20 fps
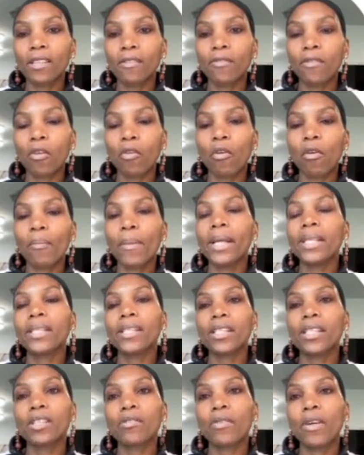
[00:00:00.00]
The follower
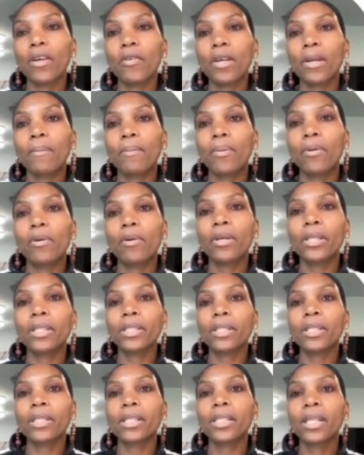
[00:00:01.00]
message is very
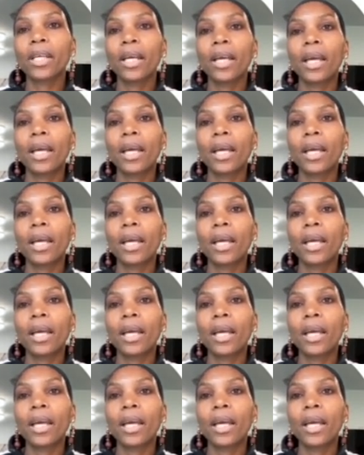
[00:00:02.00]
important